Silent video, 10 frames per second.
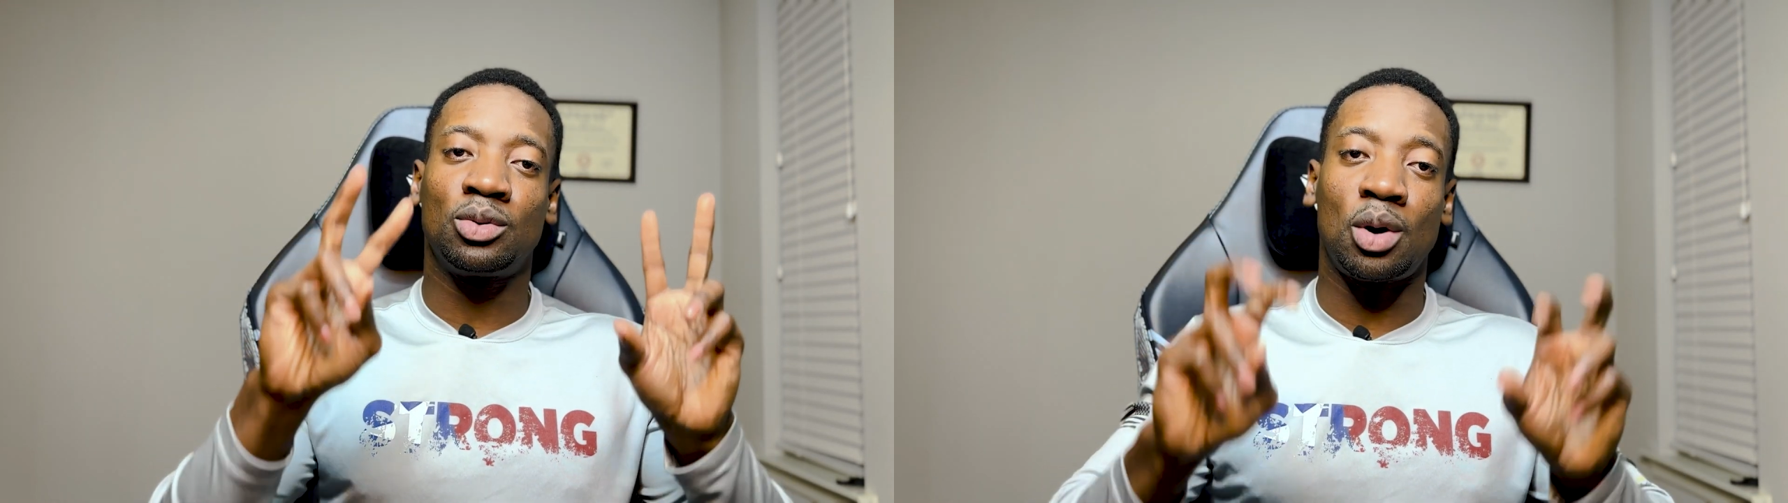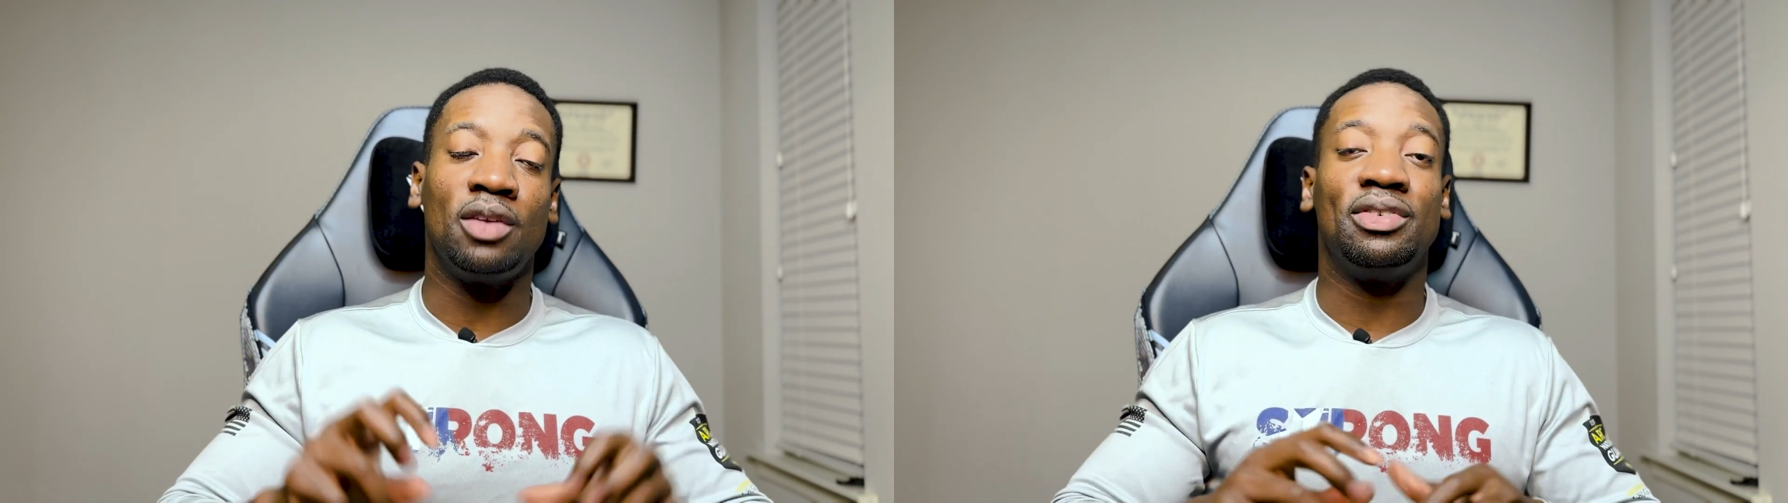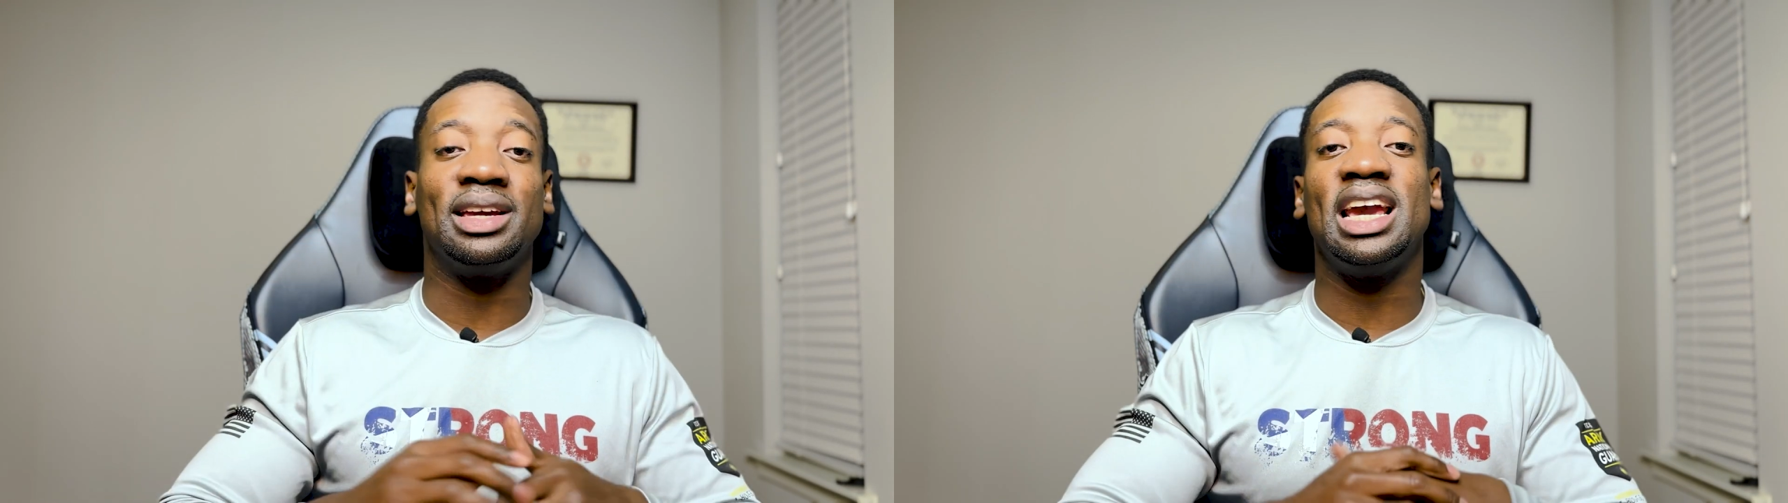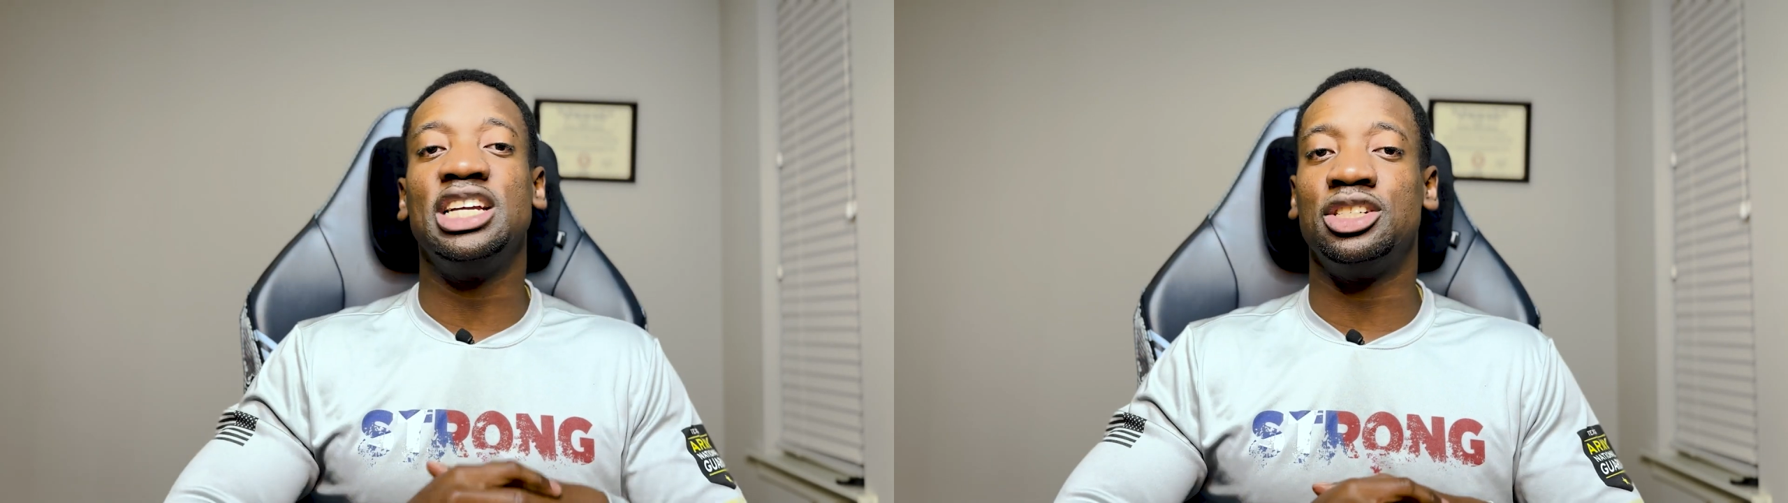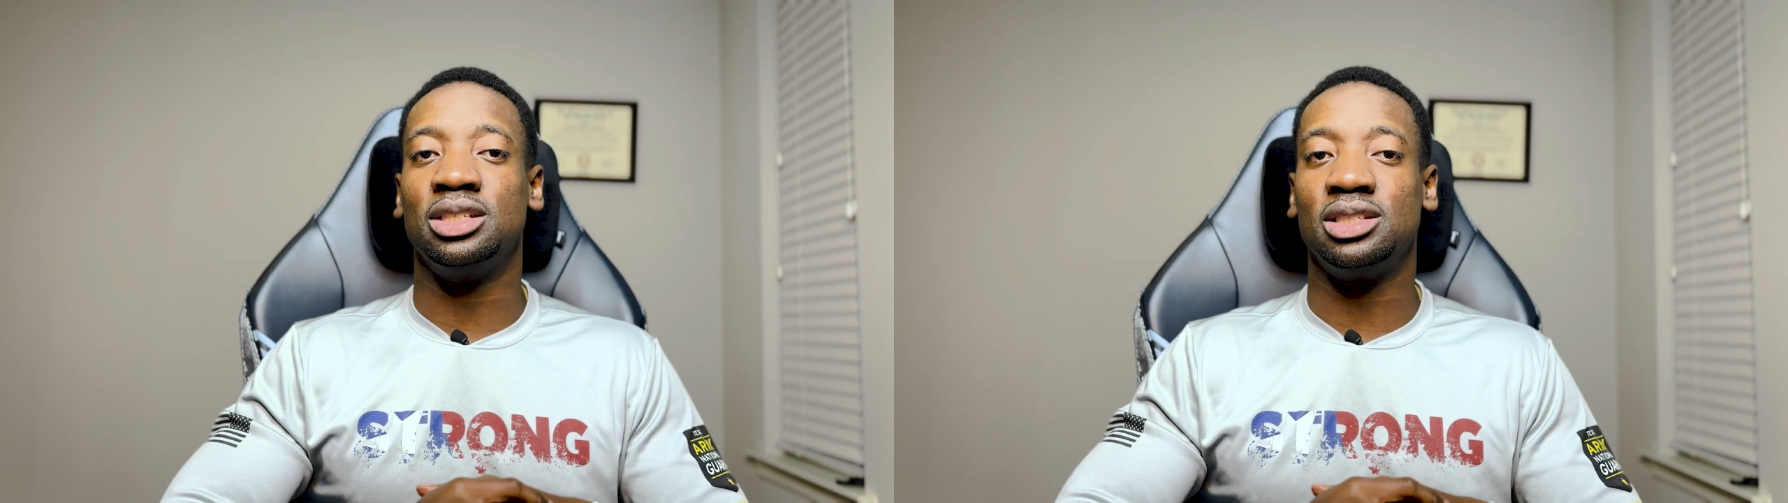
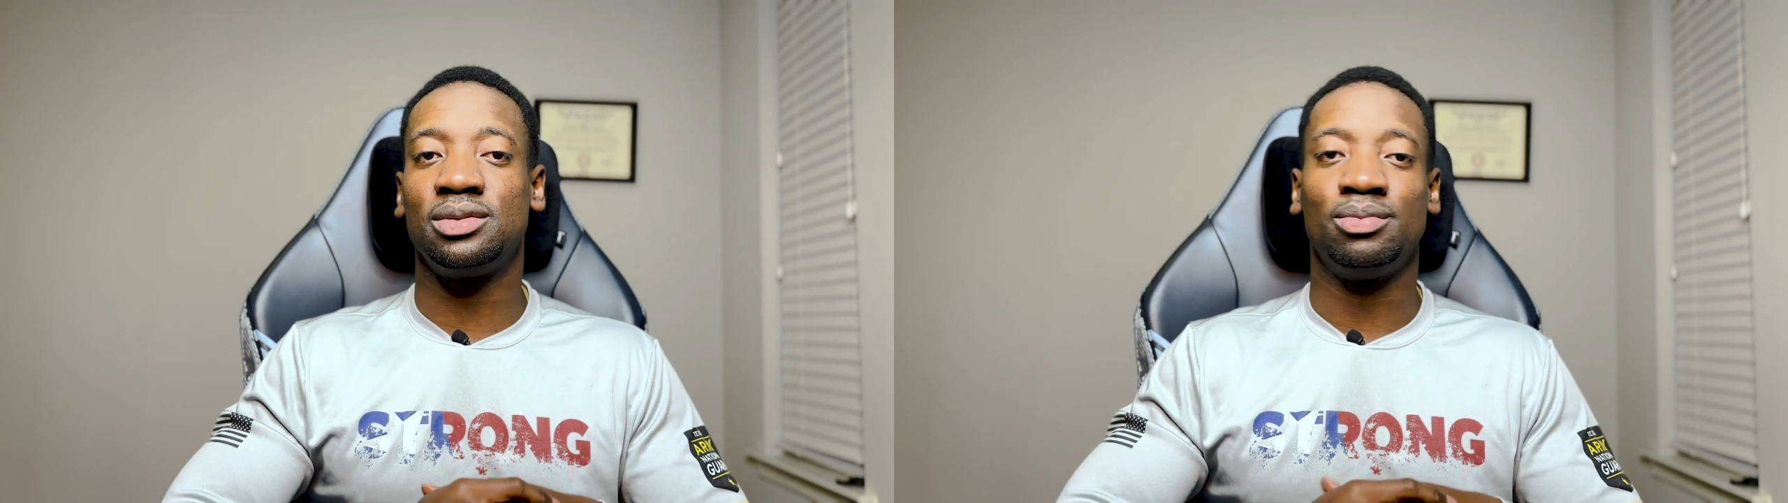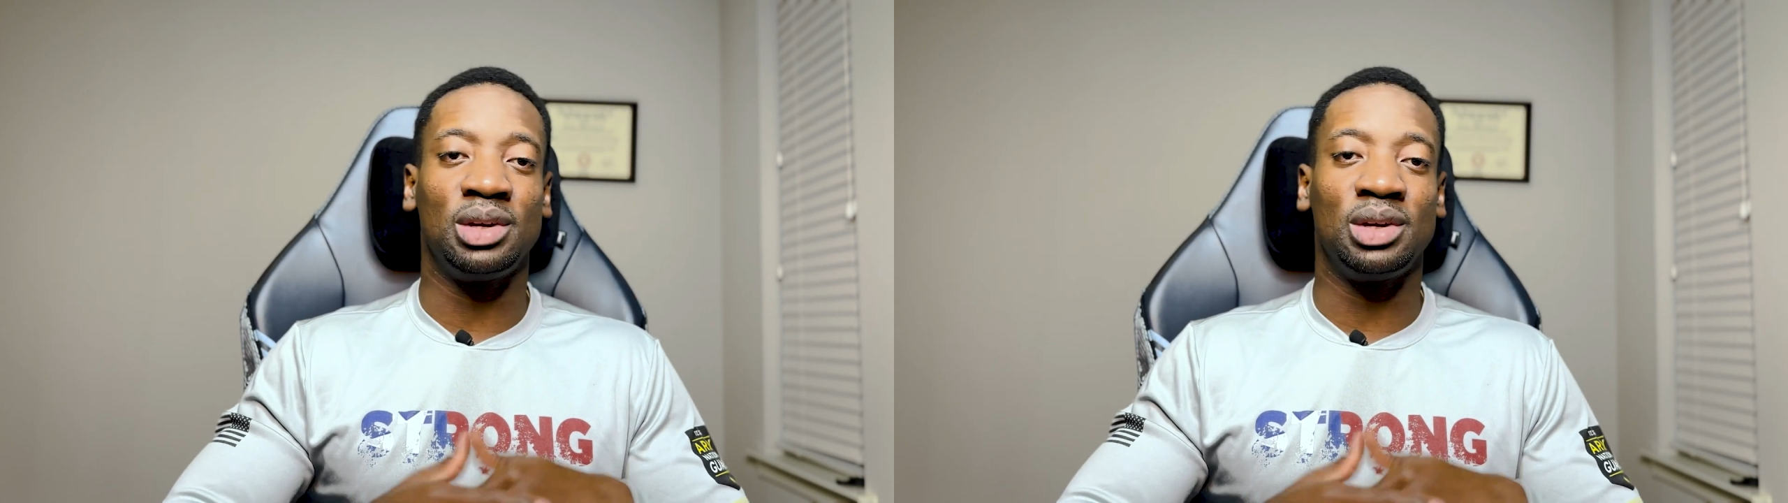qualifications